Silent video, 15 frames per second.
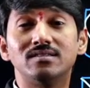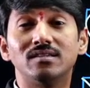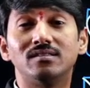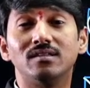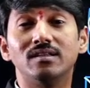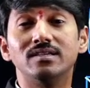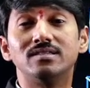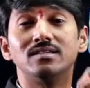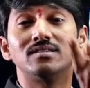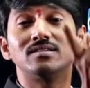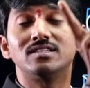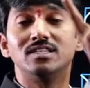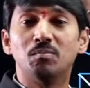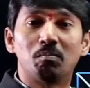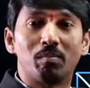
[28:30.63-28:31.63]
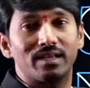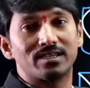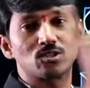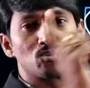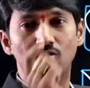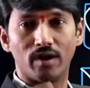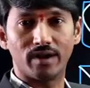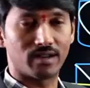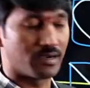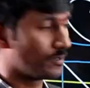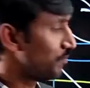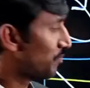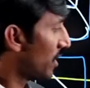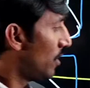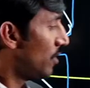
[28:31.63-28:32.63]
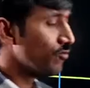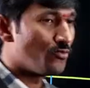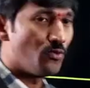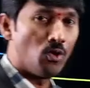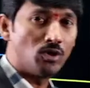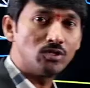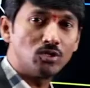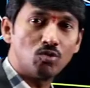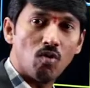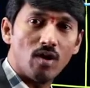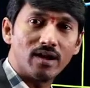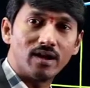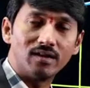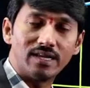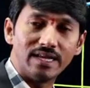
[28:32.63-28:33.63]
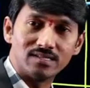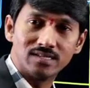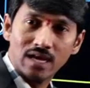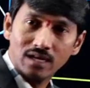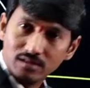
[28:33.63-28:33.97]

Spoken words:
is 360 plus quadrant. Fourth quadrant is